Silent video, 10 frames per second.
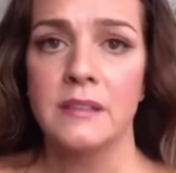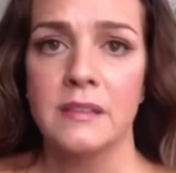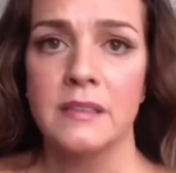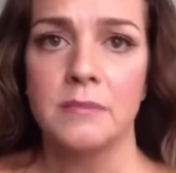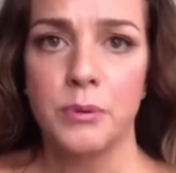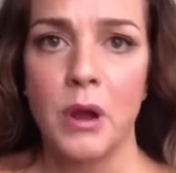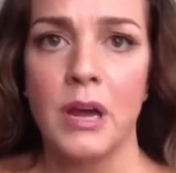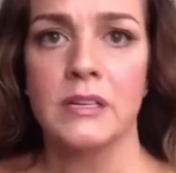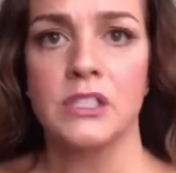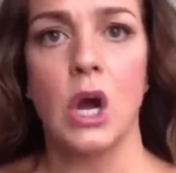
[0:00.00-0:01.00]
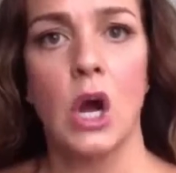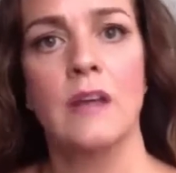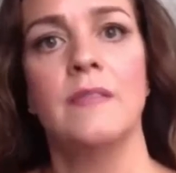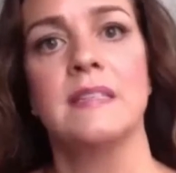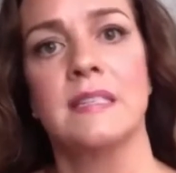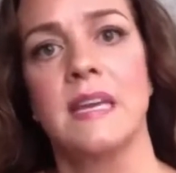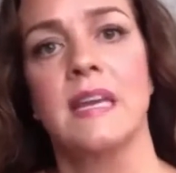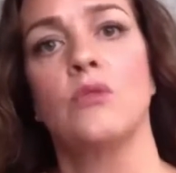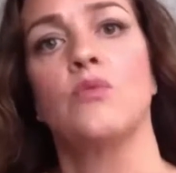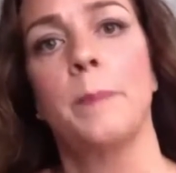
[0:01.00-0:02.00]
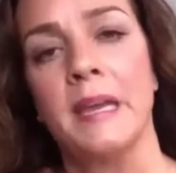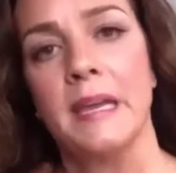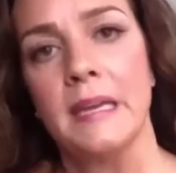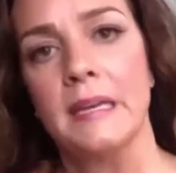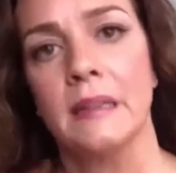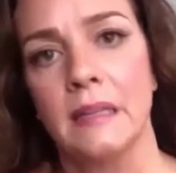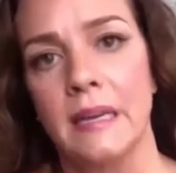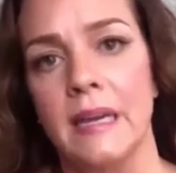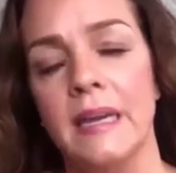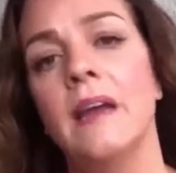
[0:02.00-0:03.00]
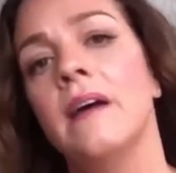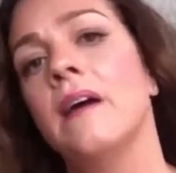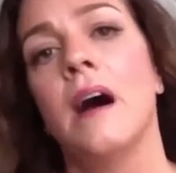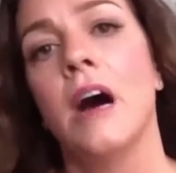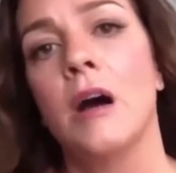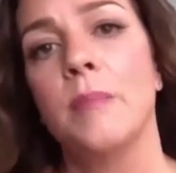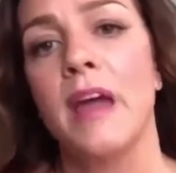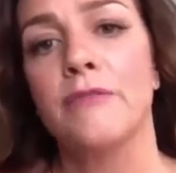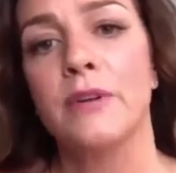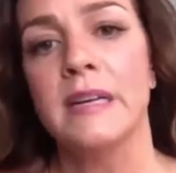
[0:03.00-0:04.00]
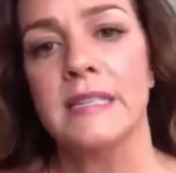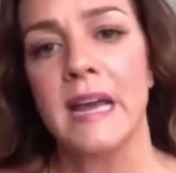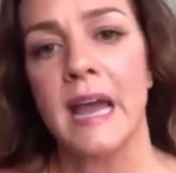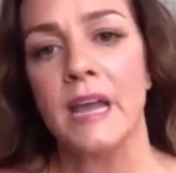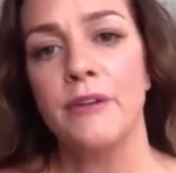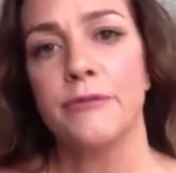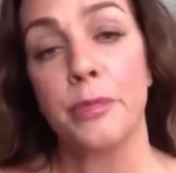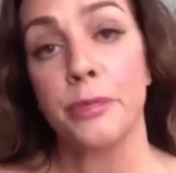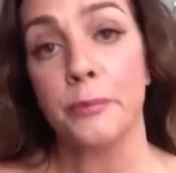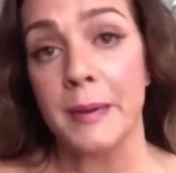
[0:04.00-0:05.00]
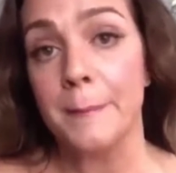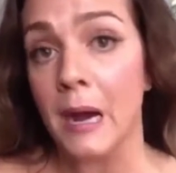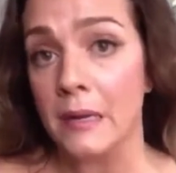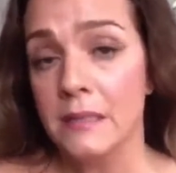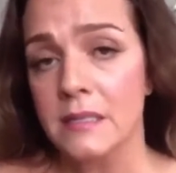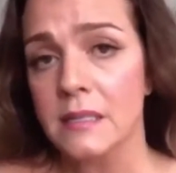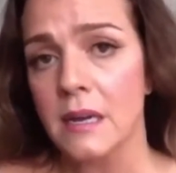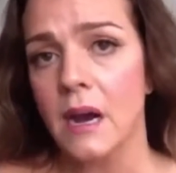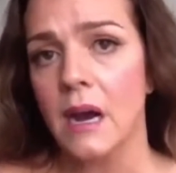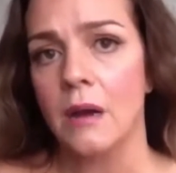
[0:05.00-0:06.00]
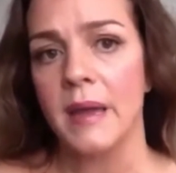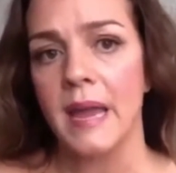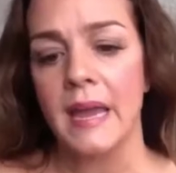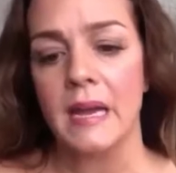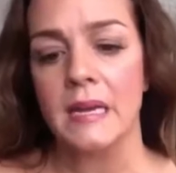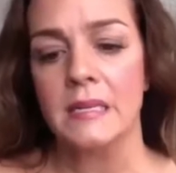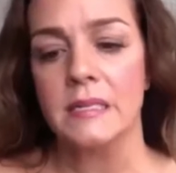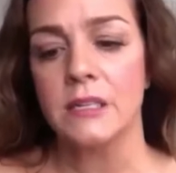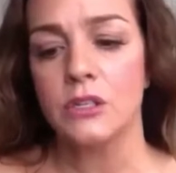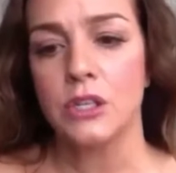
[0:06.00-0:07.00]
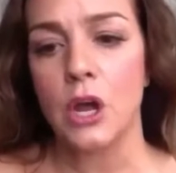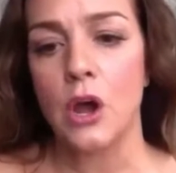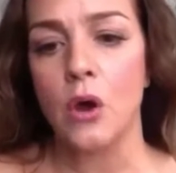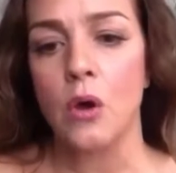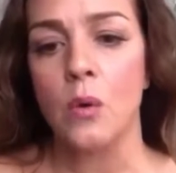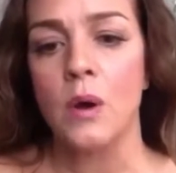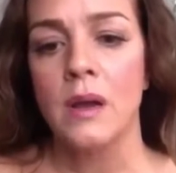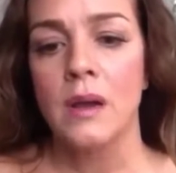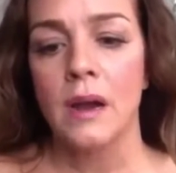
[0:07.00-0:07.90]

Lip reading: put the product on the skin repeatedly every day for 3 months. And so